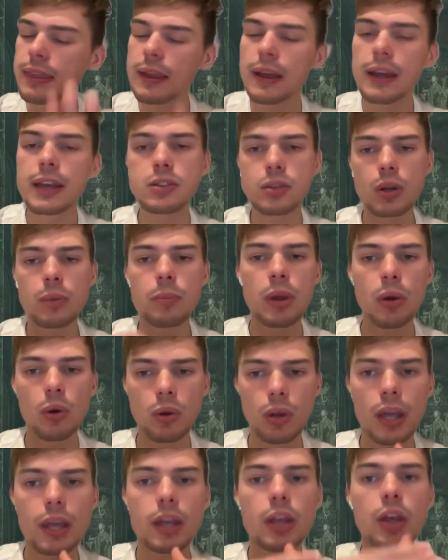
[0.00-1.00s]
that it's going to be on,
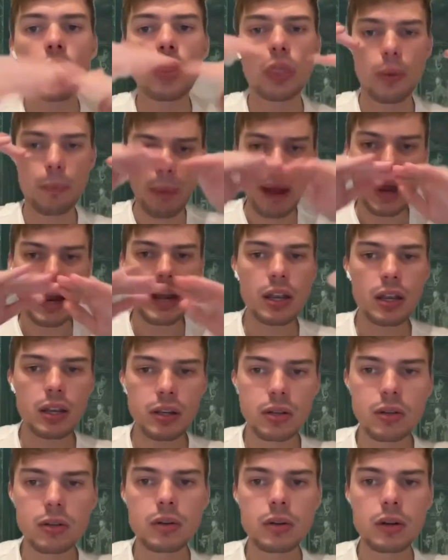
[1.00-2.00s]
like, the bank
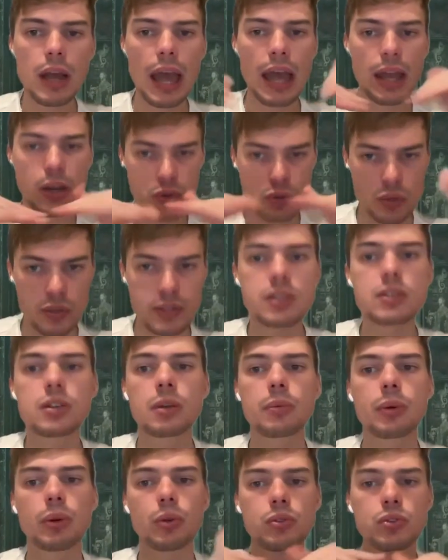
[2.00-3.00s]
entrance is going
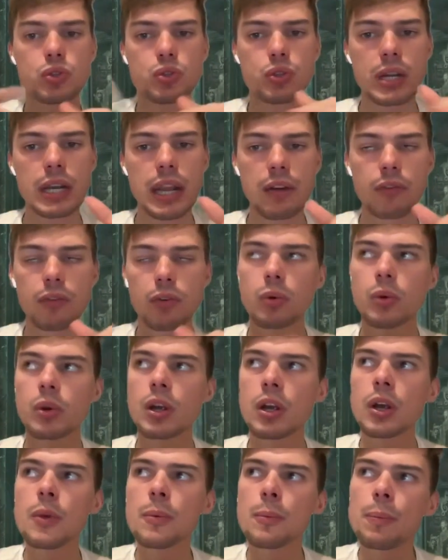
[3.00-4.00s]
to be on street level,
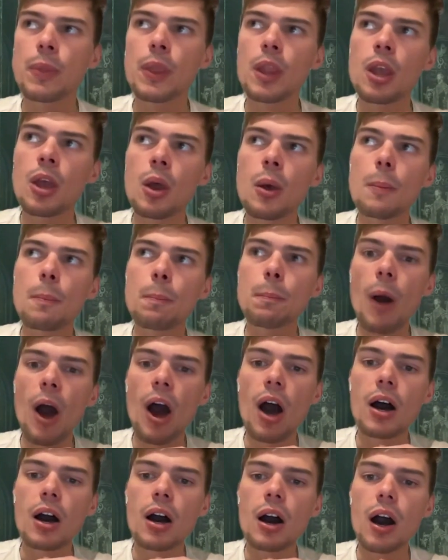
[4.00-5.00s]

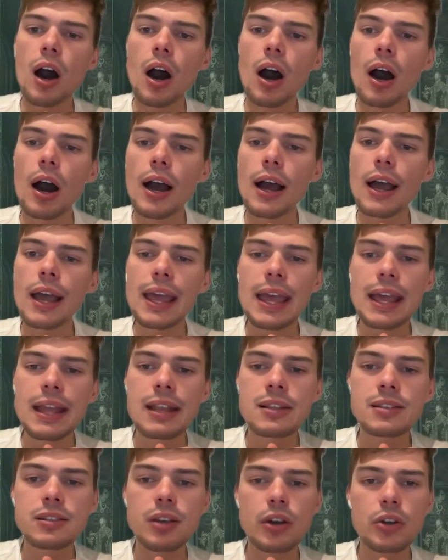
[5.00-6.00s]
but in
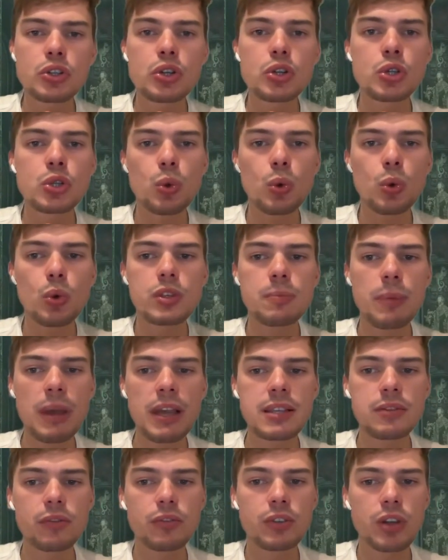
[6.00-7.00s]
such a short
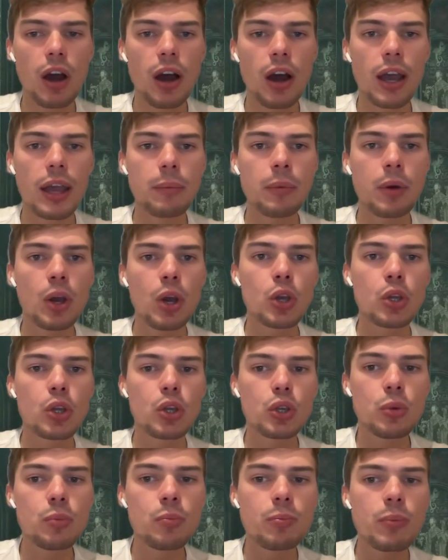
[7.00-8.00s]
space of time,
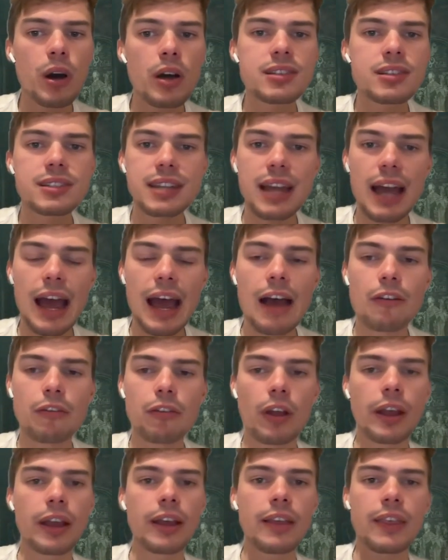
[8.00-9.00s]
you must have,
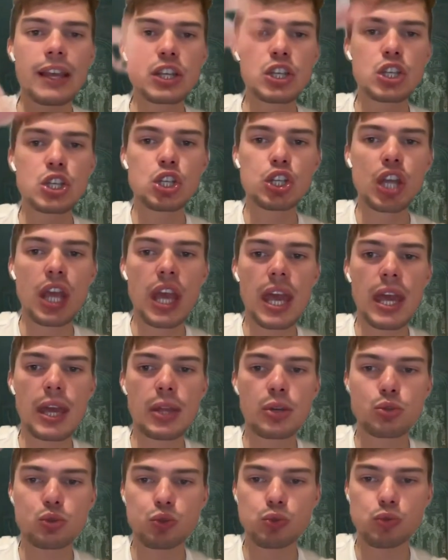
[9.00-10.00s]
like, this sheer
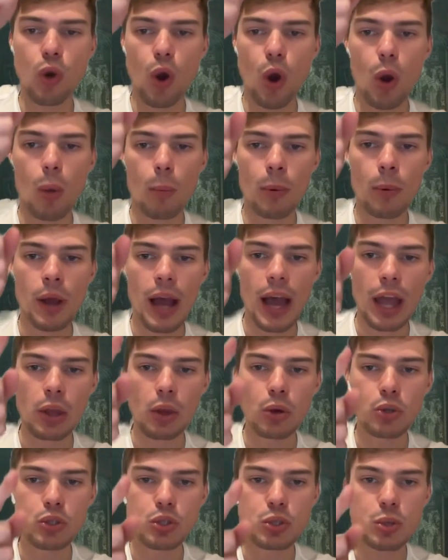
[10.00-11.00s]
drop and
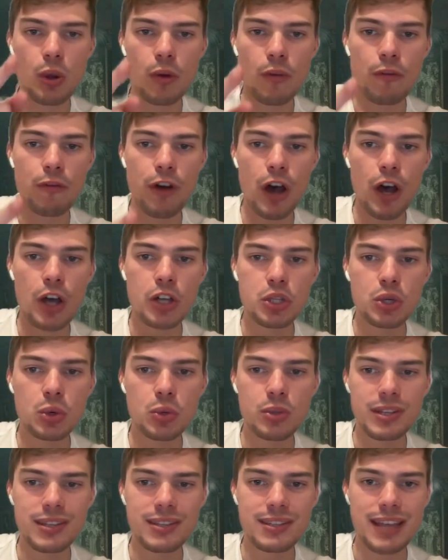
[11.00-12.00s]
you're just doing a vertical
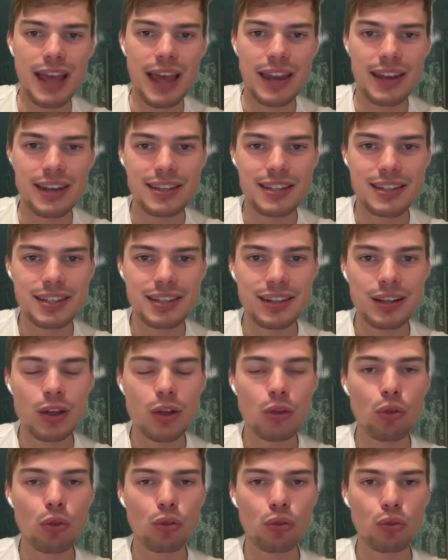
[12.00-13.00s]
descent
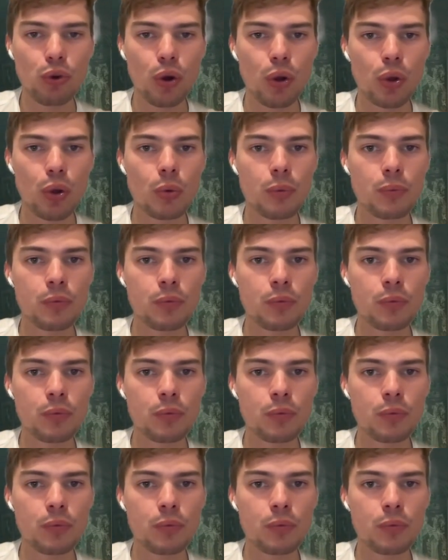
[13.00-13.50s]
through.